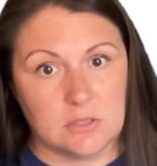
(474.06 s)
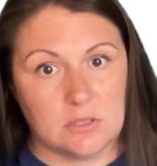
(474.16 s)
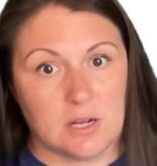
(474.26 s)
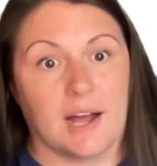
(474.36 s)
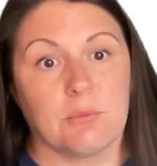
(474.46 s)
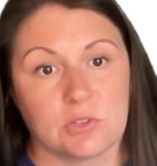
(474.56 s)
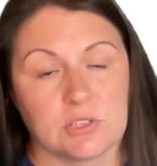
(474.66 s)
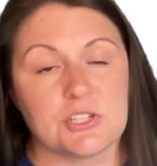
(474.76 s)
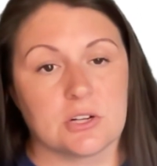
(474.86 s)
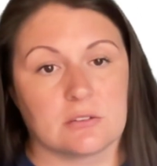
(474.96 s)
I'm really
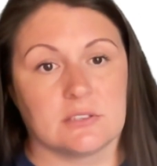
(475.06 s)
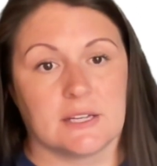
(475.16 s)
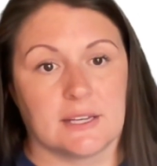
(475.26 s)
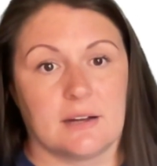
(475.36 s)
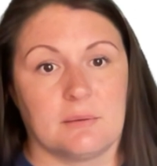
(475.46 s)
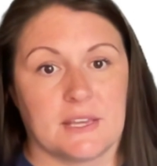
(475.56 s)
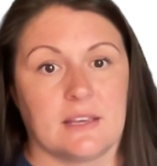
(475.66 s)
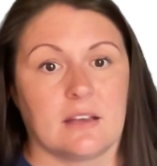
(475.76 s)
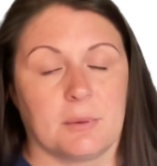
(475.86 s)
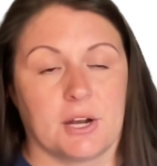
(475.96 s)
struggling and I'm
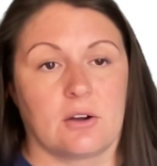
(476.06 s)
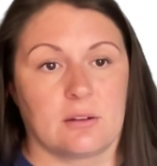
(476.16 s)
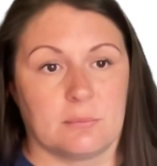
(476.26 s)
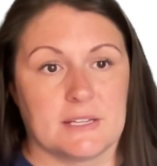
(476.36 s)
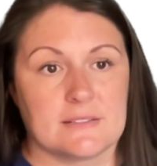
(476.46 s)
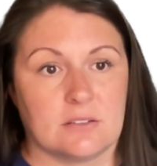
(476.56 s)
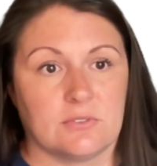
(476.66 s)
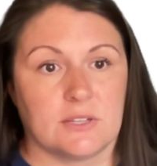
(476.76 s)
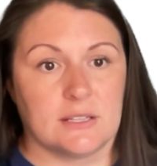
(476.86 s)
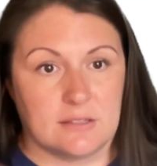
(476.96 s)
thinking about hurting myself,
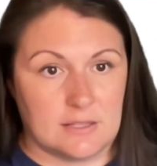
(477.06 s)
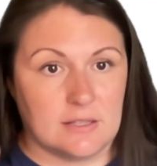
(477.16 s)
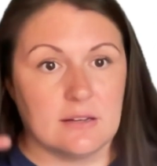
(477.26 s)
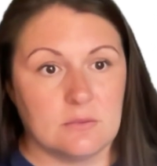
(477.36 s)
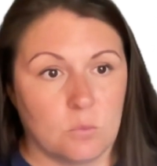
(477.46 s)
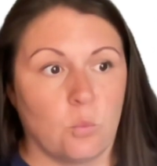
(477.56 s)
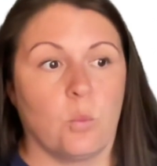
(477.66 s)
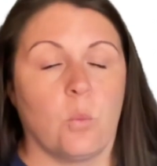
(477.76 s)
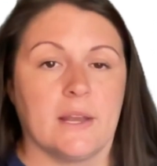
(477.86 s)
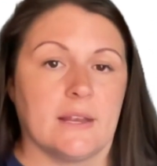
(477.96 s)
and
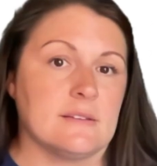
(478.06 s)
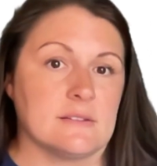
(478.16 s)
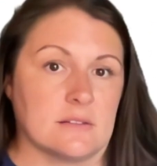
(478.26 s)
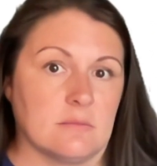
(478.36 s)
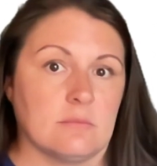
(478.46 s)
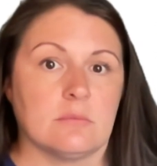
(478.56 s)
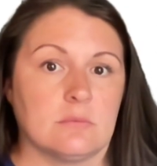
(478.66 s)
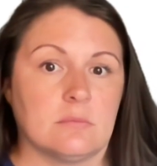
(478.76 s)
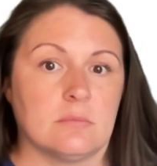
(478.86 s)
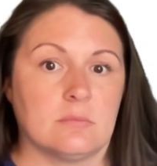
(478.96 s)
we need to
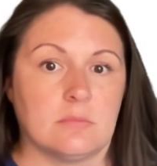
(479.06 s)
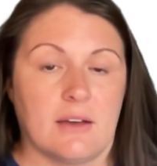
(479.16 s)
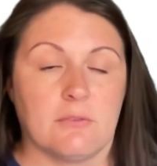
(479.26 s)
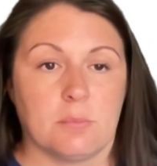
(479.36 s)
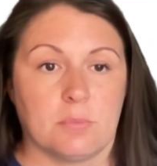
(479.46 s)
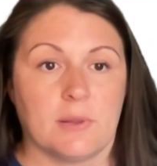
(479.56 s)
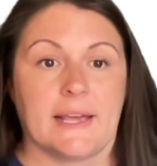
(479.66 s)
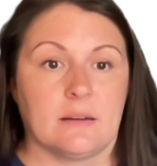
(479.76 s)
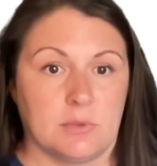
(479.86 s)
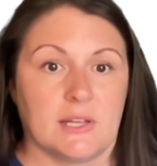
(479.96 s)
have a plan
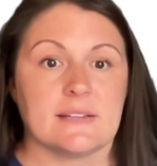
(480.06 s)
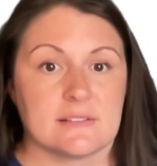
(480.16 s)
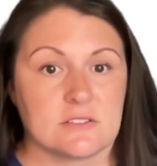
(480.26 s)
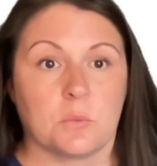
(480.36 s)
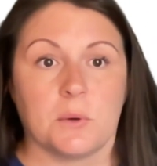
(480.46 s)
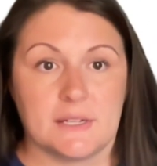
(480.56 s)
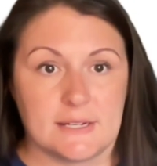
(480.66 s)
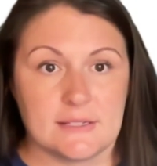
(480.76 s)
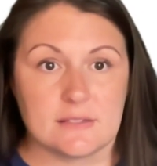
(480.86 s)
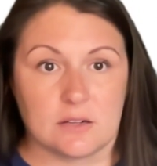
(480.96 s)
in place as to what
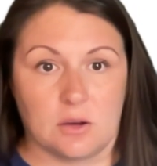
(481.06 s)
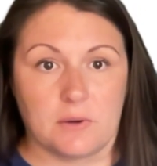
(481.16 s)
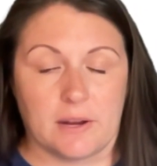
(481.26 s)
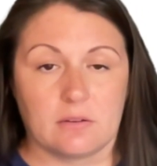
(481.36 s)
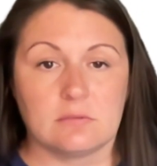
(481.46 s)
needs to go down,